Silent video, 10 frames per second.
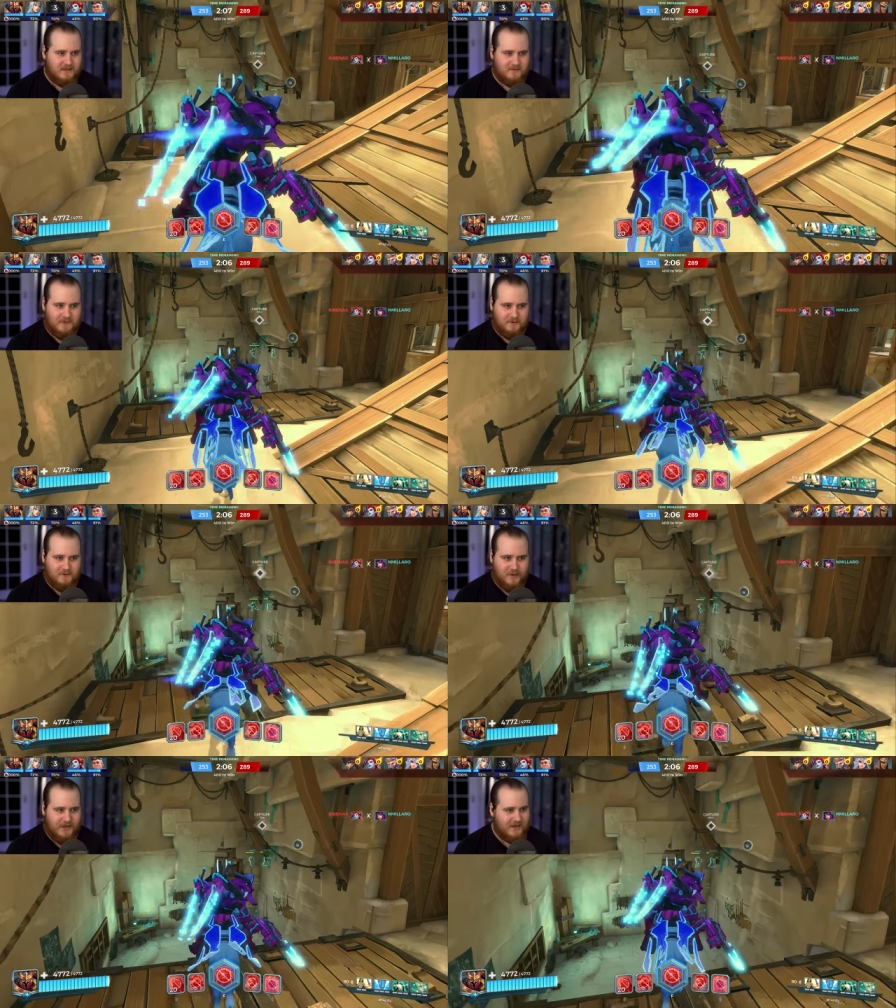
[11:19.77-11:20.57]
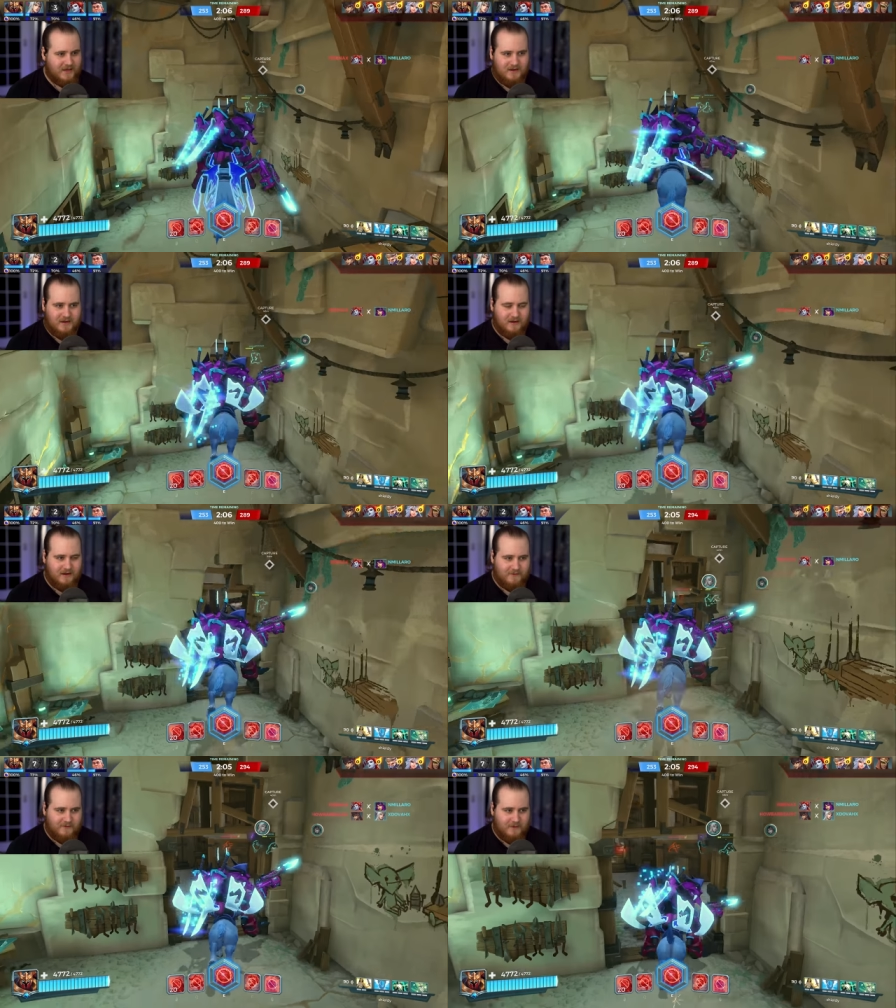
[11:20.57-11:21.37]
item there would be.
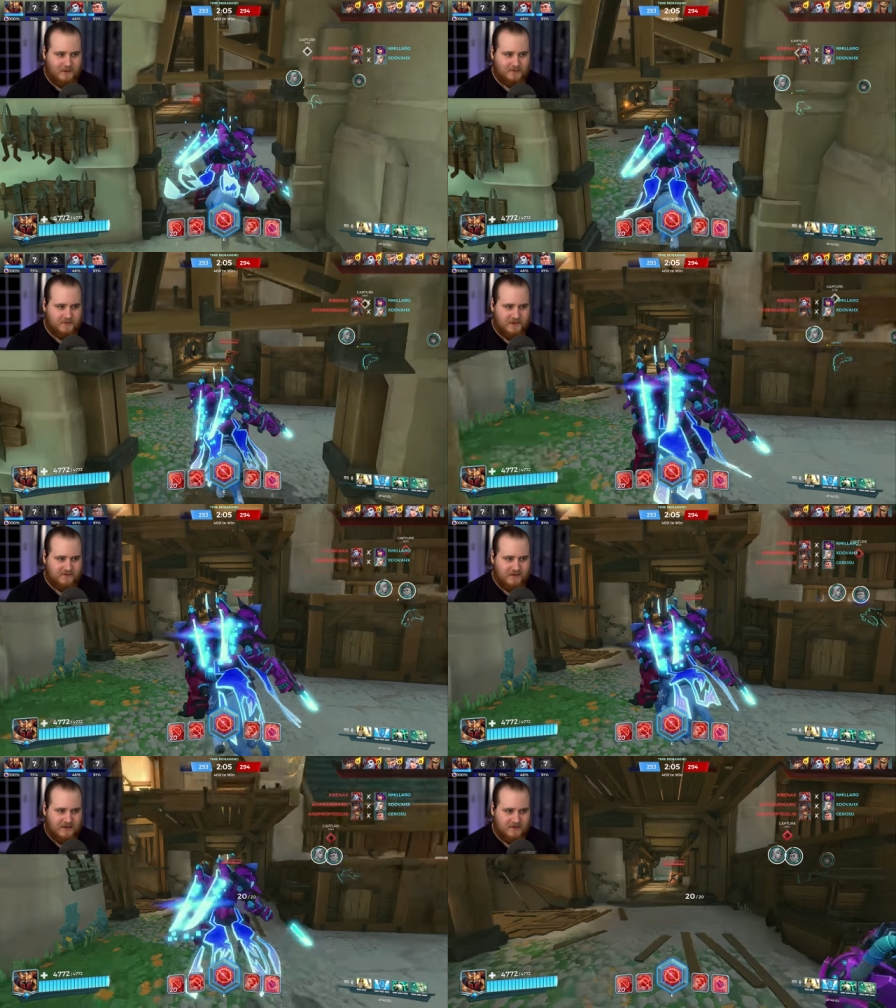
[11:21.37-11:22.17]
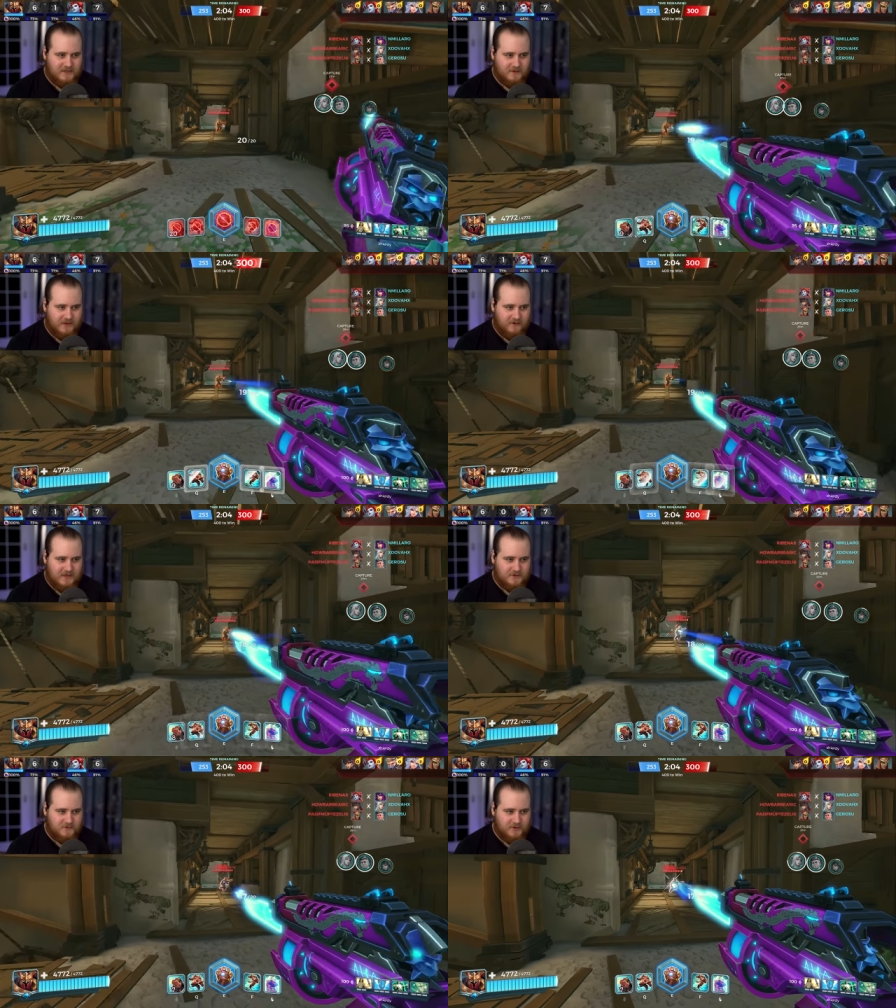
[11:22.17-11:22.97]
Kind of overwhelmed by the fact I had so many
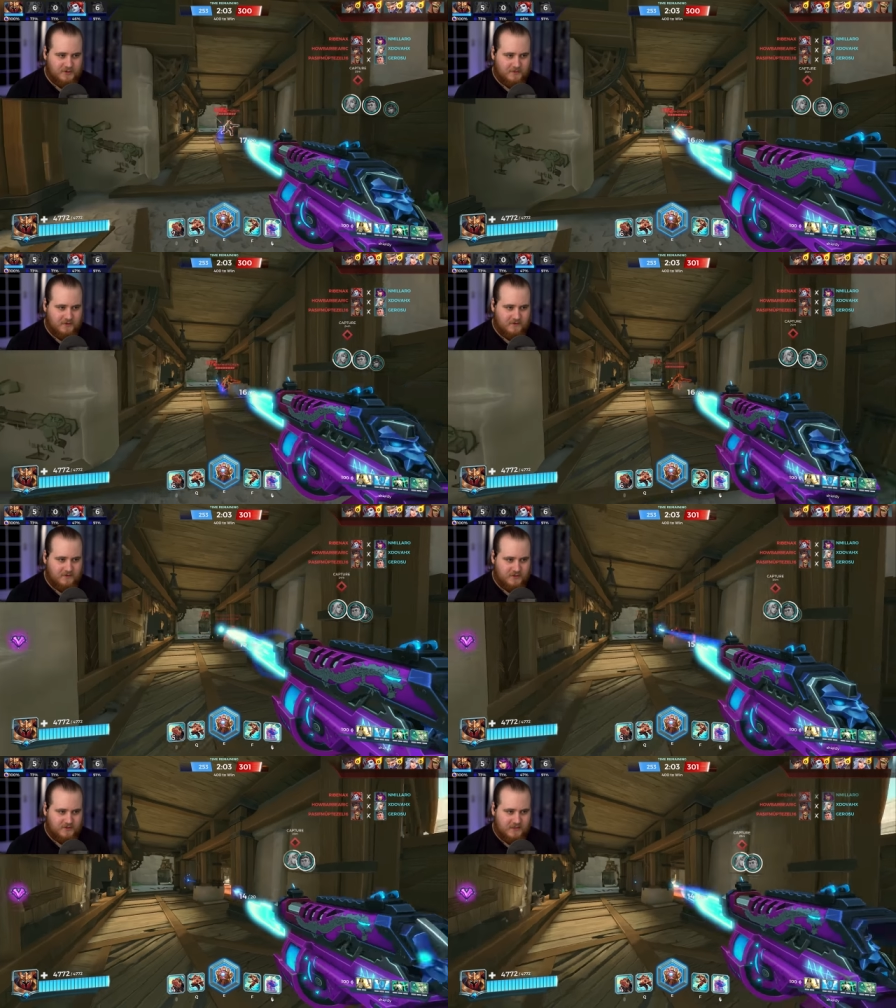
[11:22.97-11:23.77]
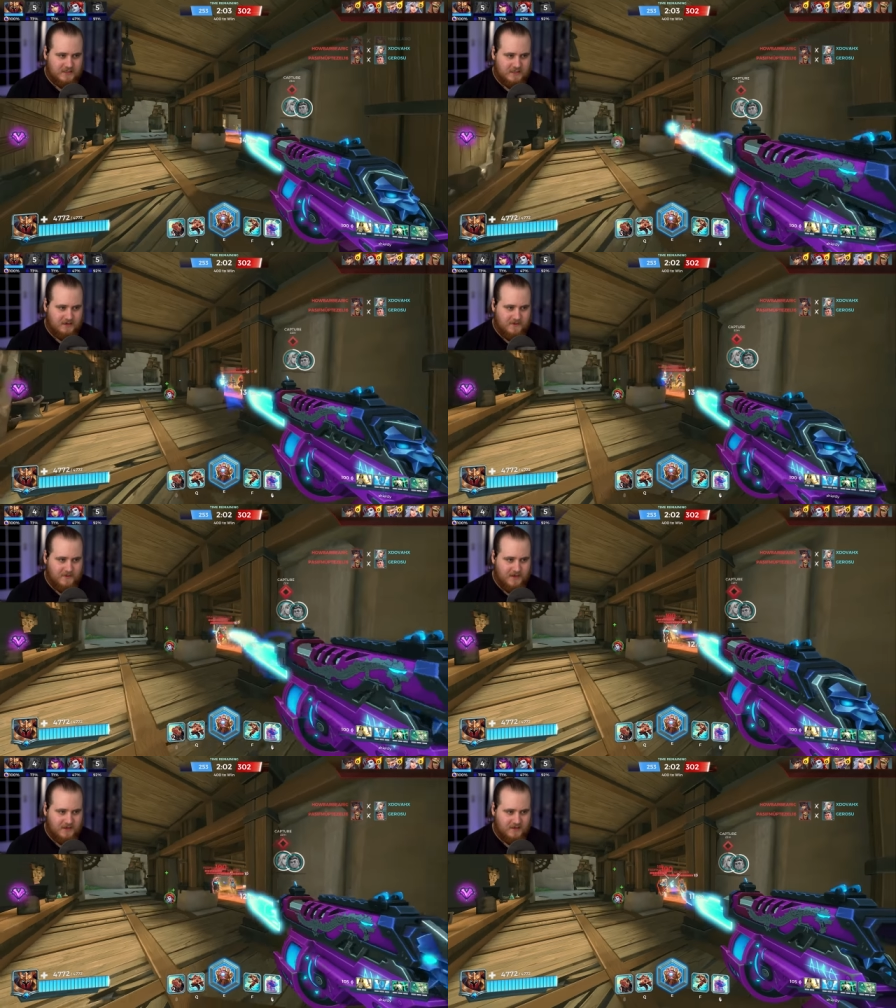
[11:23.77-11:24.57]
credits. We'll push up on the Strix here,
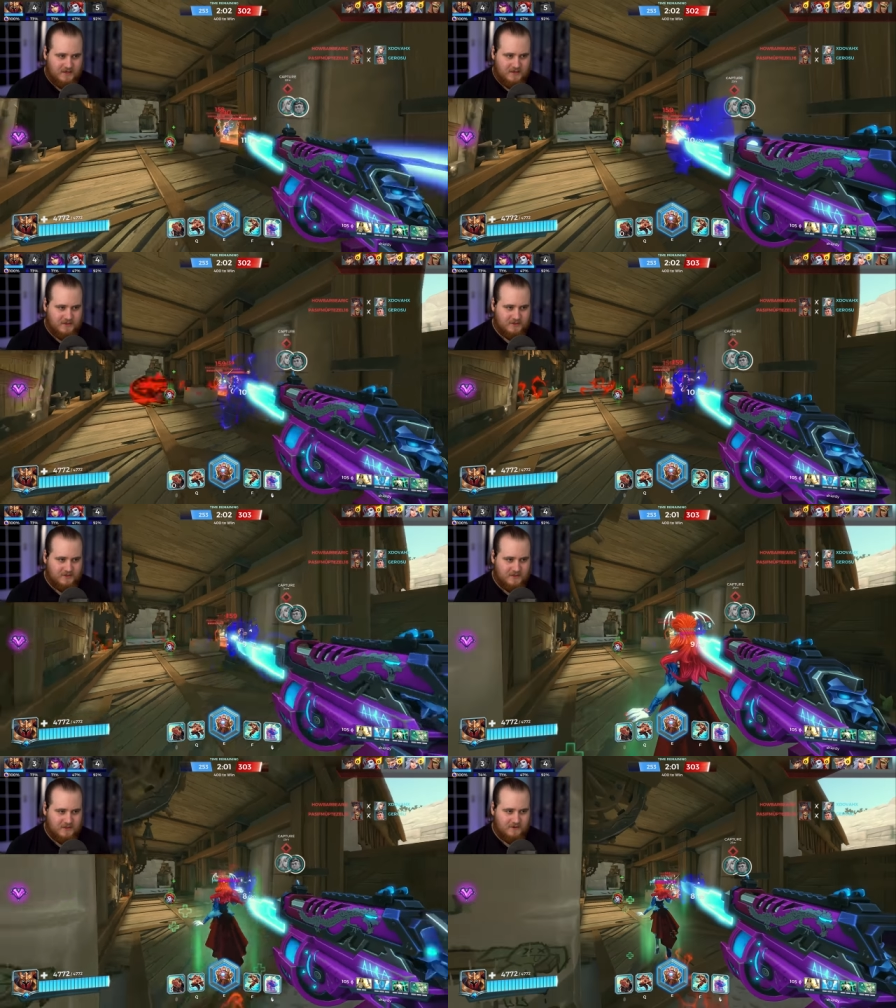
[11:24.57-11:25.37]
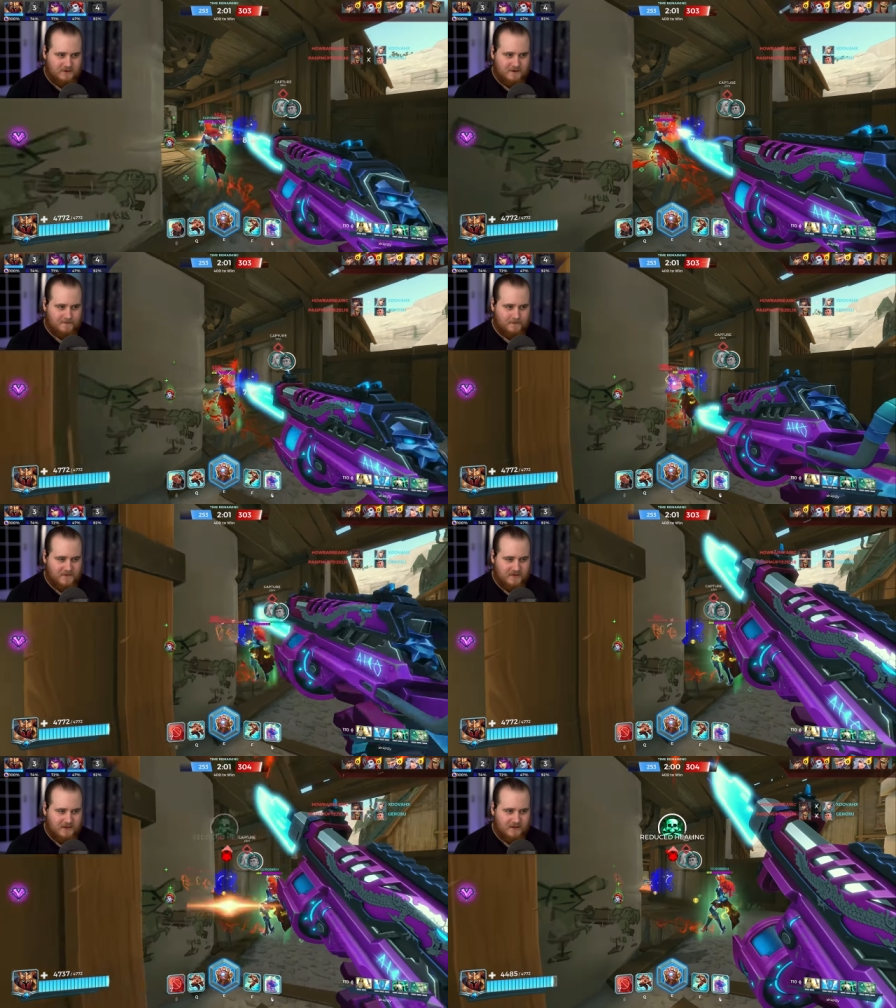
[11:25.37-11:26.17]
maybe. Shots on him.
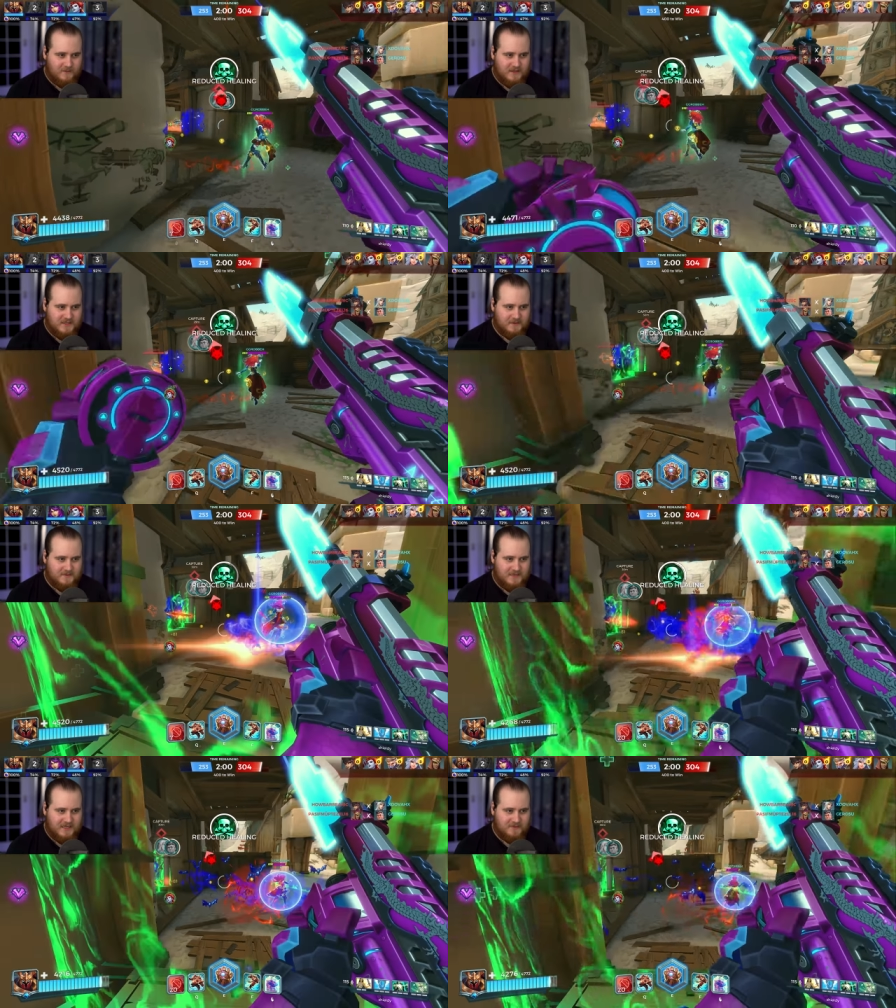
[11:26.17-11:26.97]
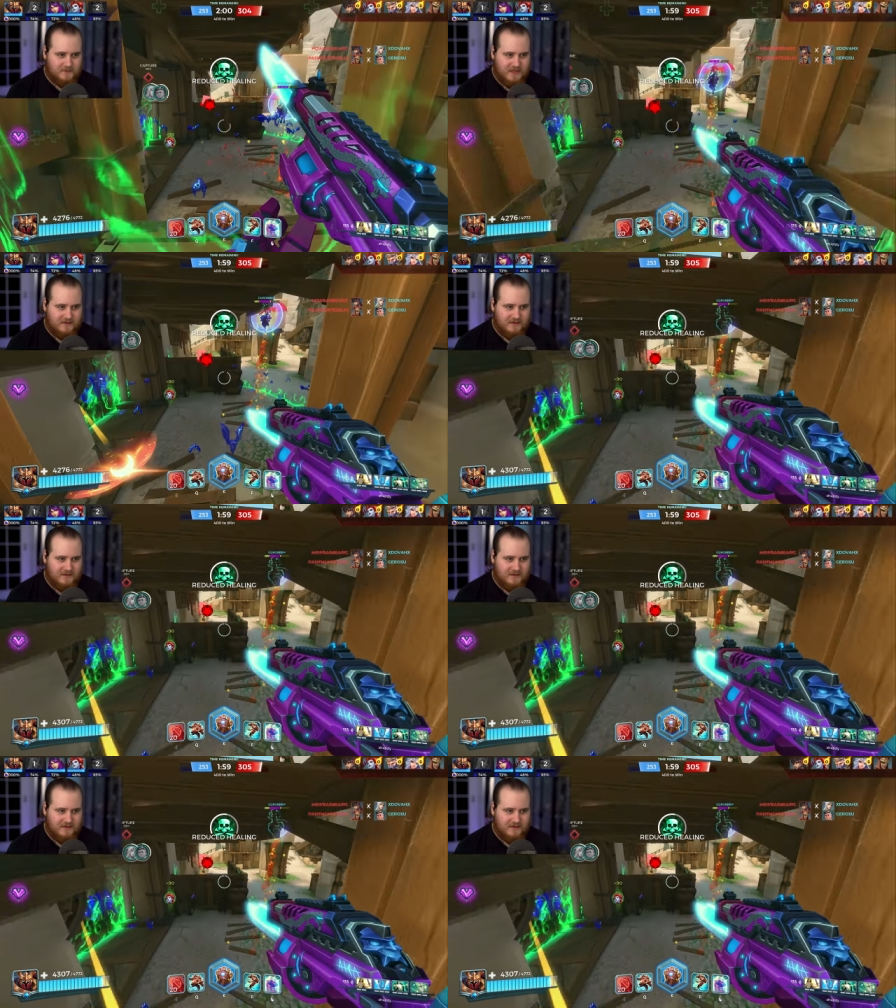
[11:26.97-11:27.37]
Lilith, please come upstairs with me.